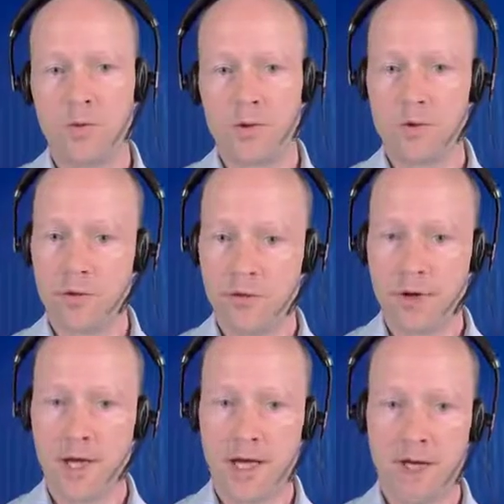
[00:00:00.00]
was
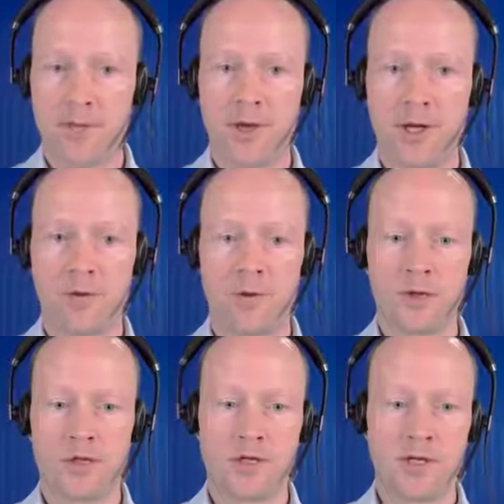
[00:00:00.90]
already happening
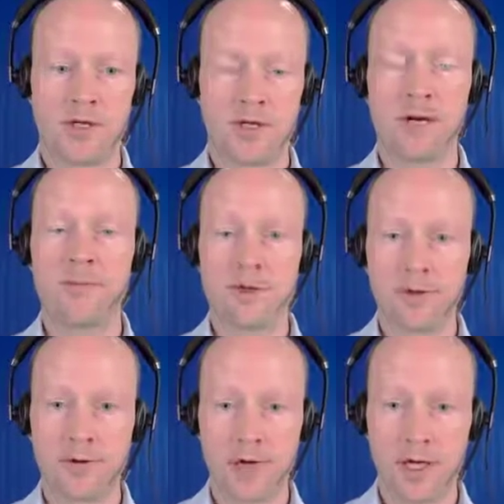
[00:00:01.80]
was coming to
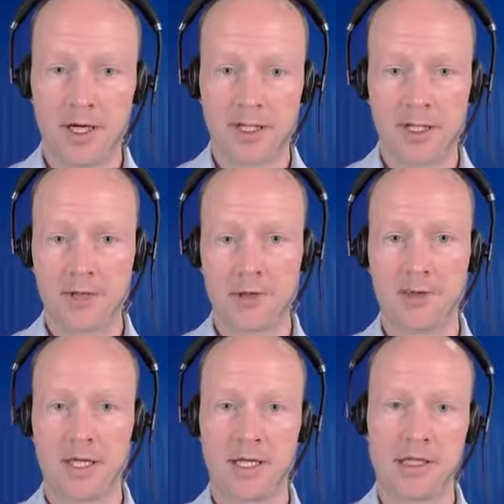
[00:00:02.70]
a
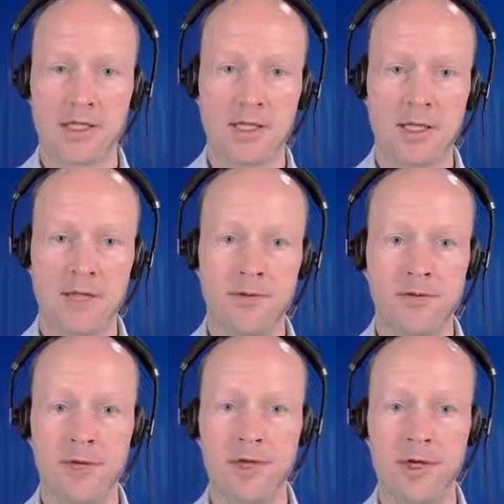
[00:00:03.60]
realization that
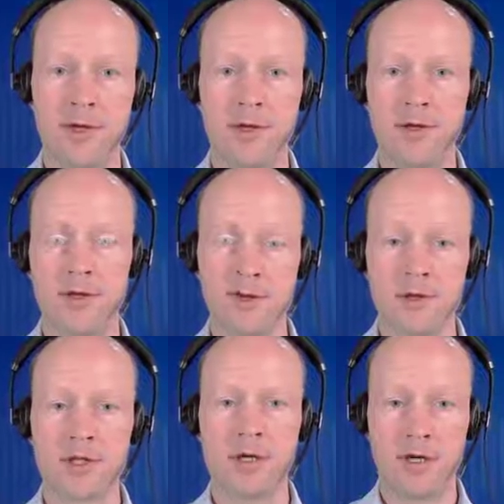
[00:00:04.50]
there
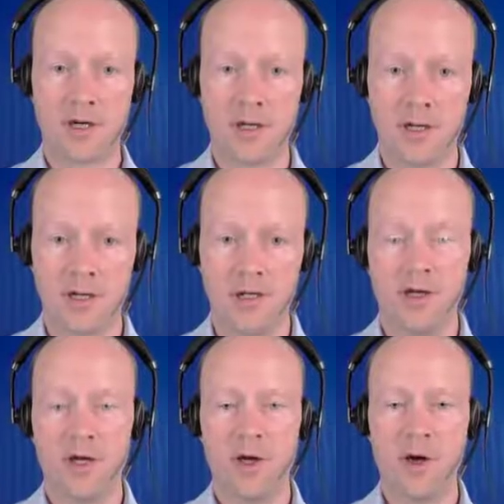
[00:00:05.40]
just are
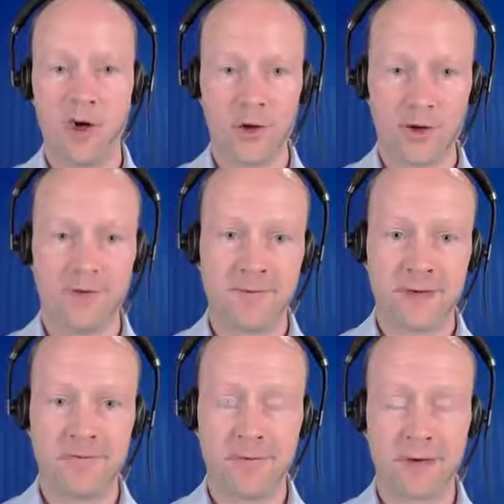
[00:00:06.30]
a lot of
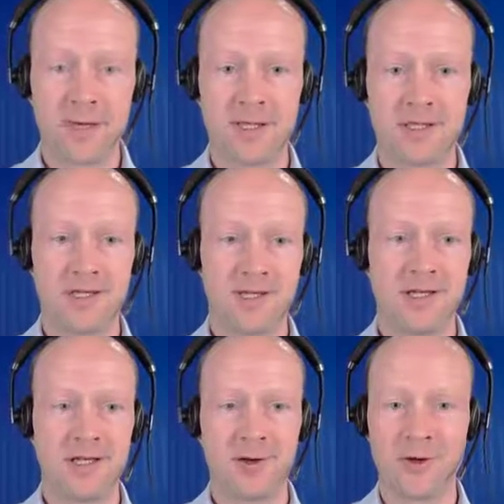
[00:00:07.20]
different
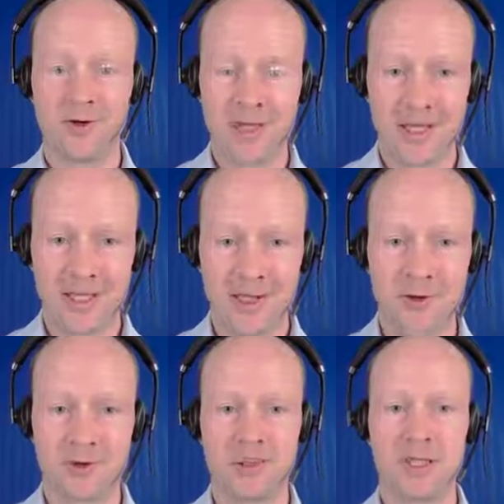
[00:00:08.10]
data
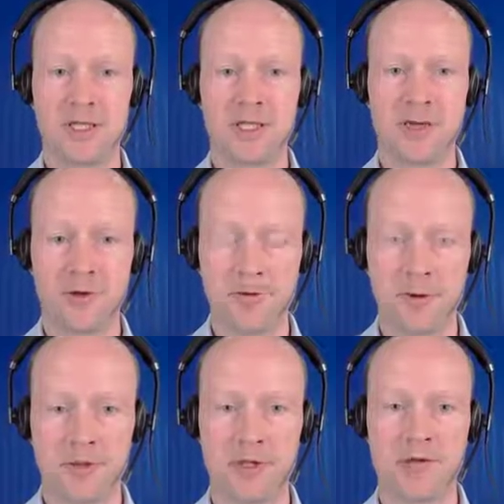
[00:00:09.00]
sources and
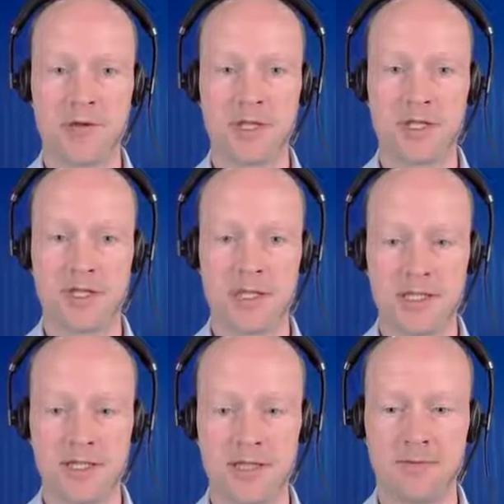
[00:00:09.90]
repositories and
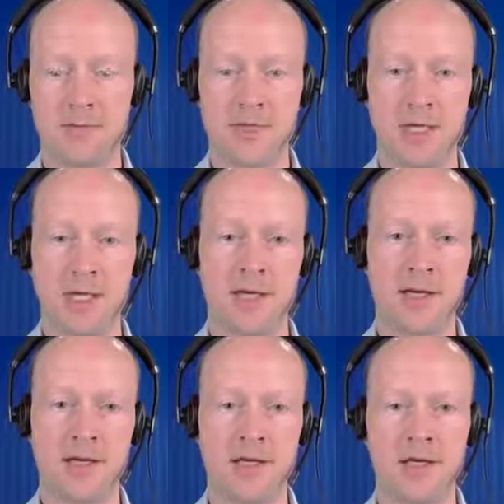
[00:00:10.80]
systems,
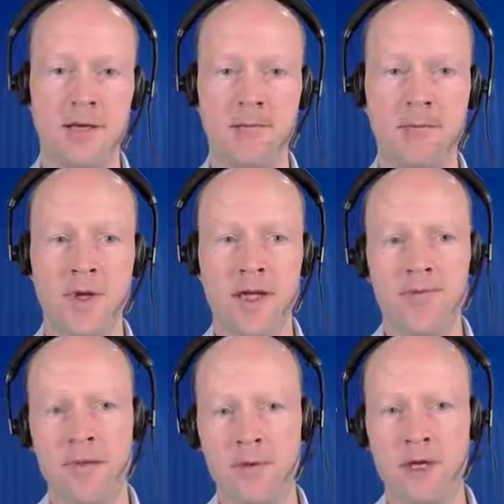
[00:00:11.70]
and
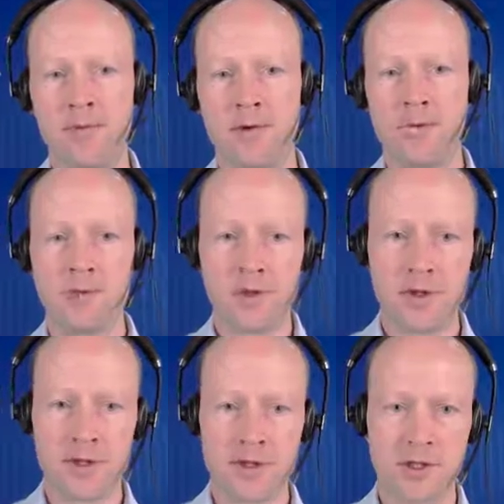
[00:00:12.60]
maybe a few
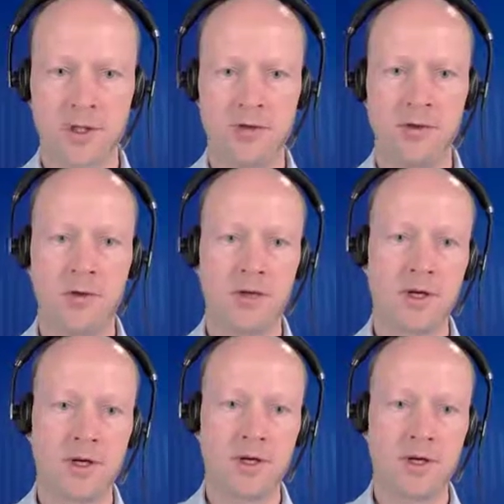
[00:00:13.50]
years ago